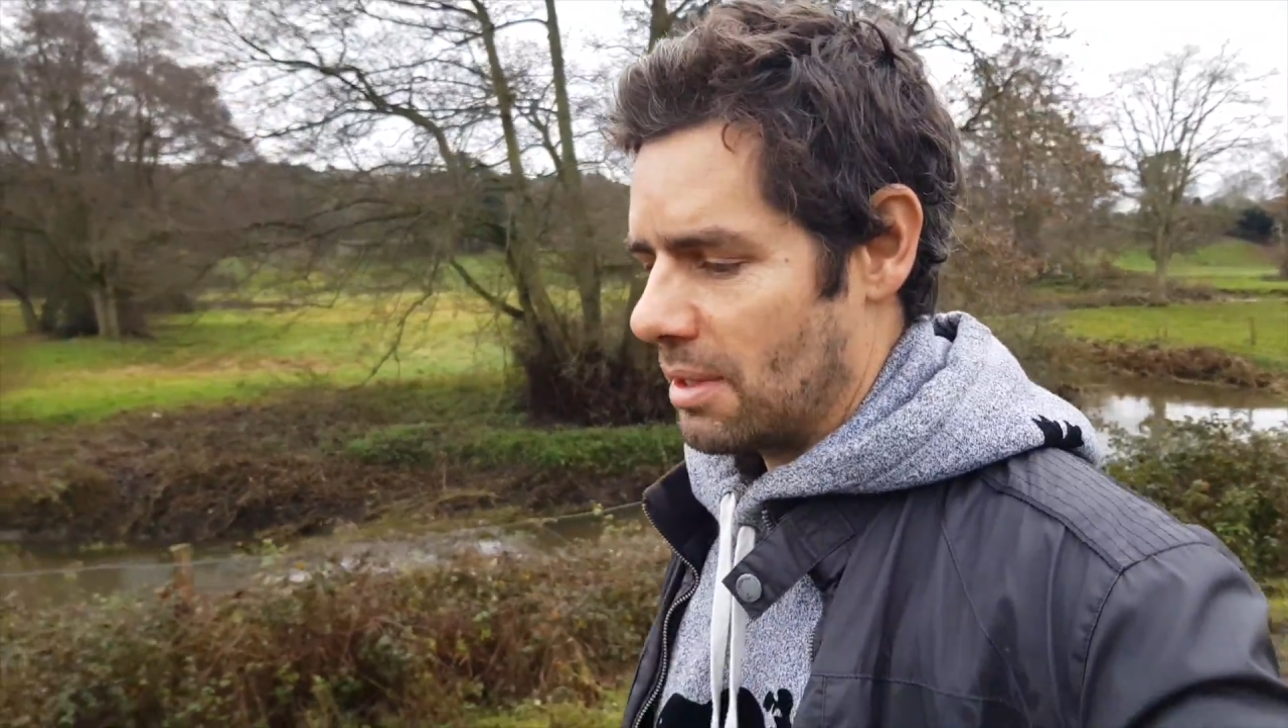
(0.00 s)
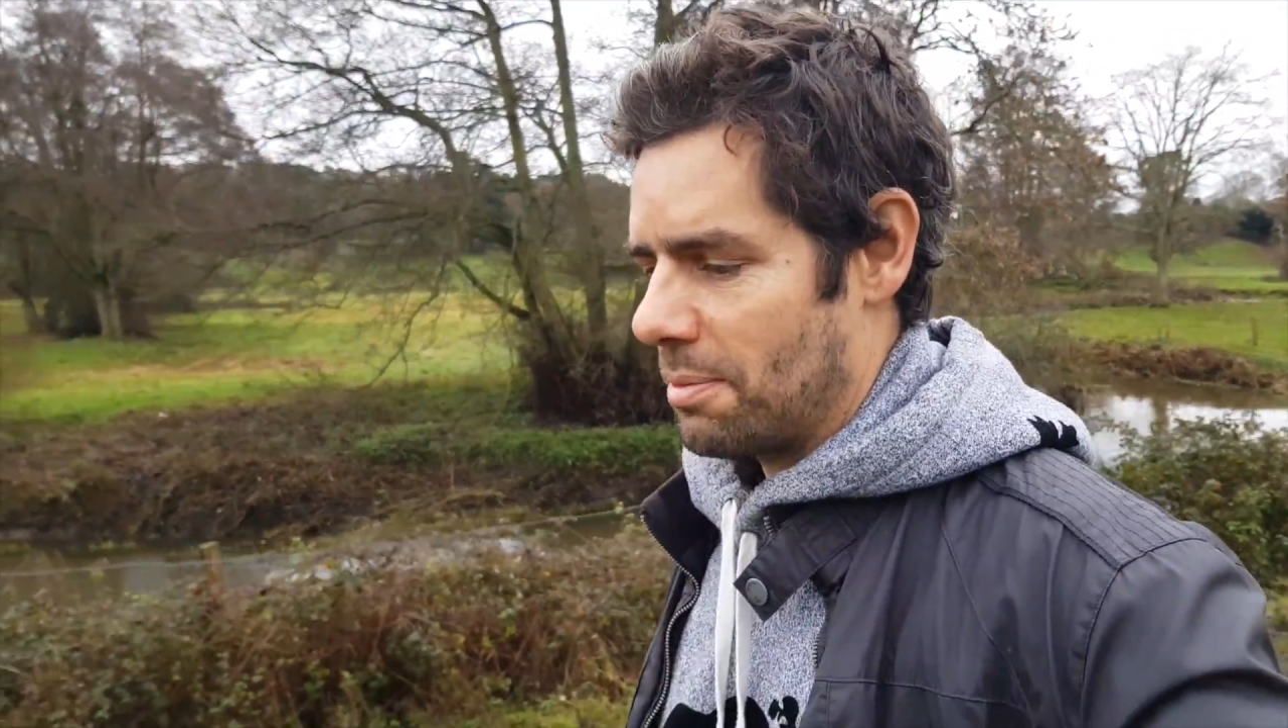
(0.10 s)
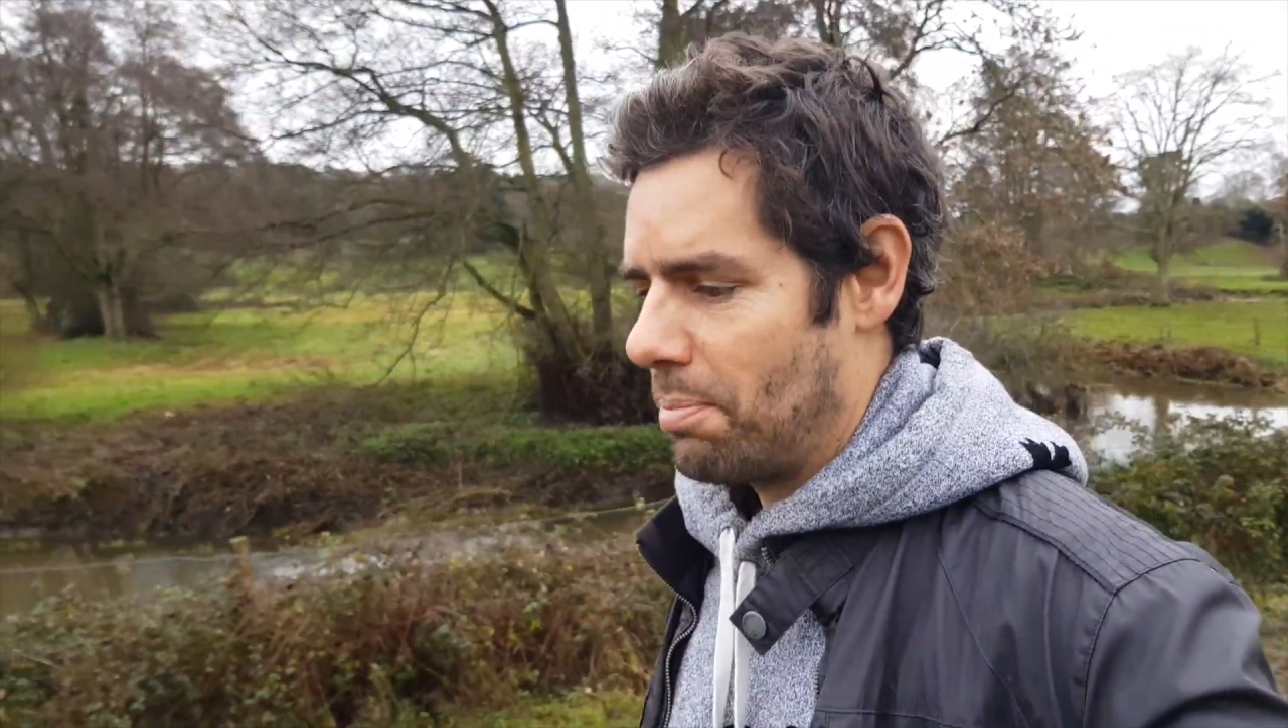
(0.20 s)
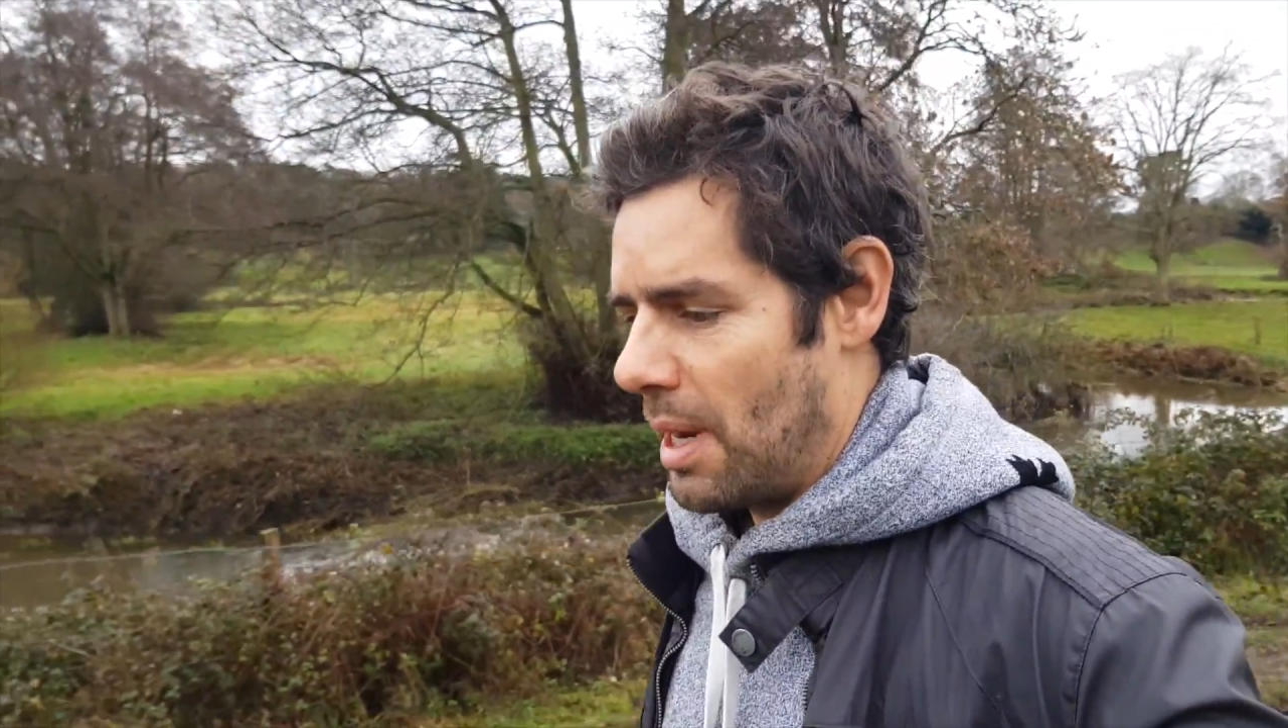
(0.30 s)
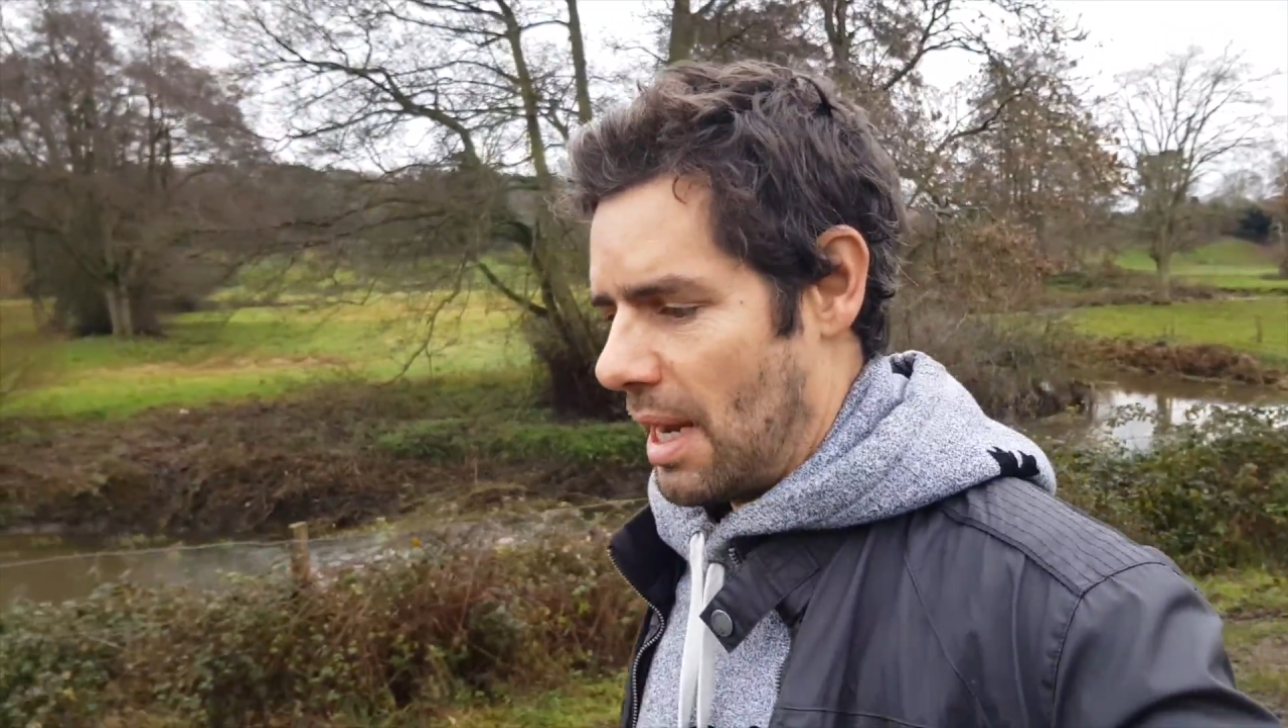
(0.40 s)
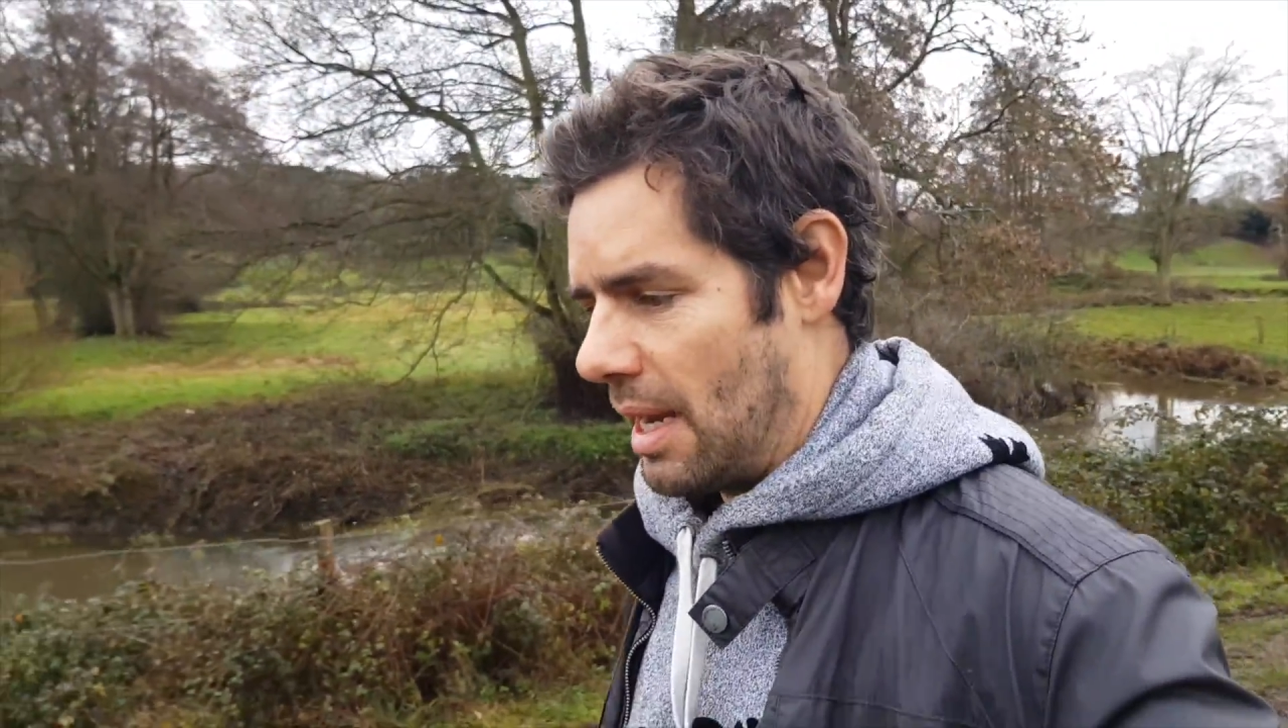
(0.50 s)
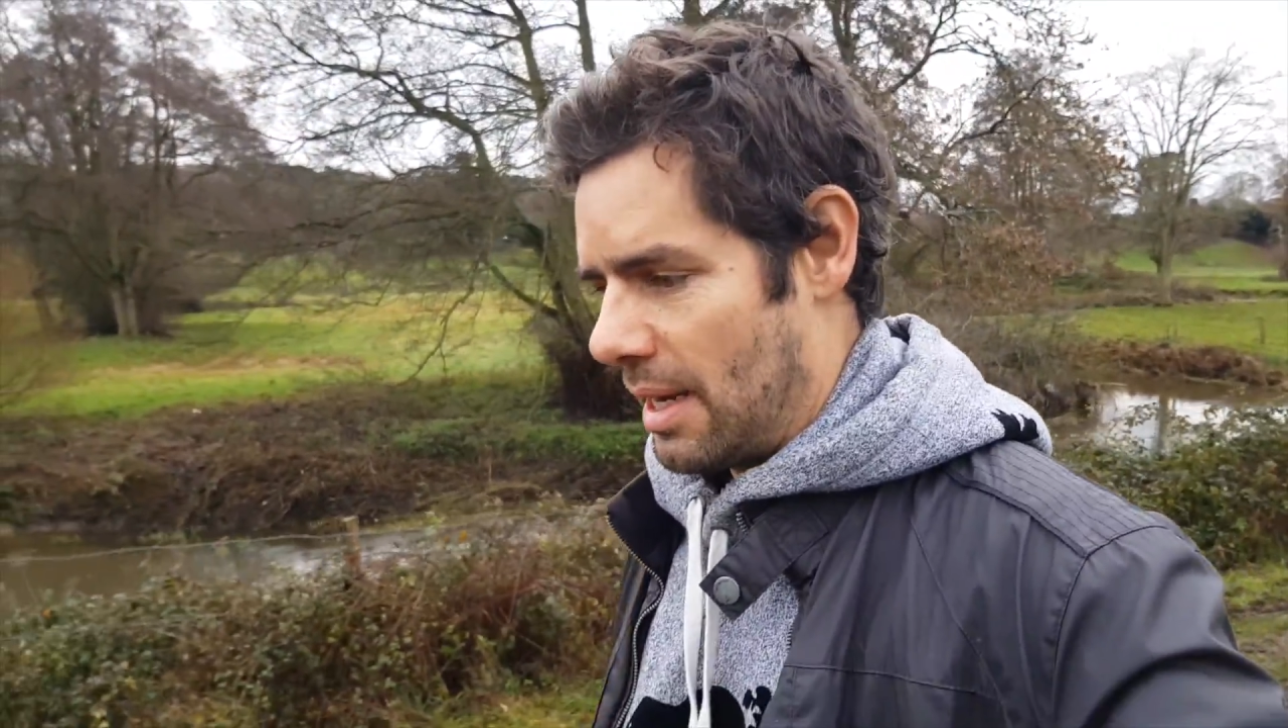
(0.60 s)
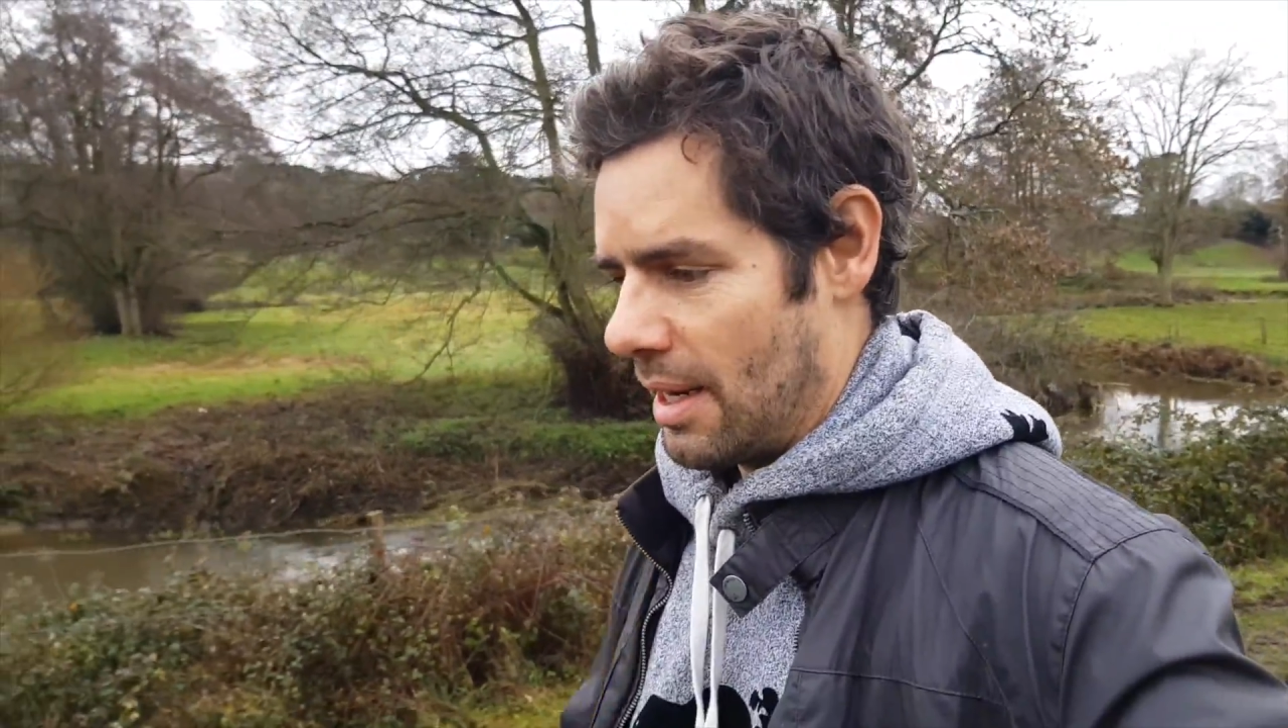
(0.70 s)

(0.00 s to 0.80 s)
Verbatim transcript: to be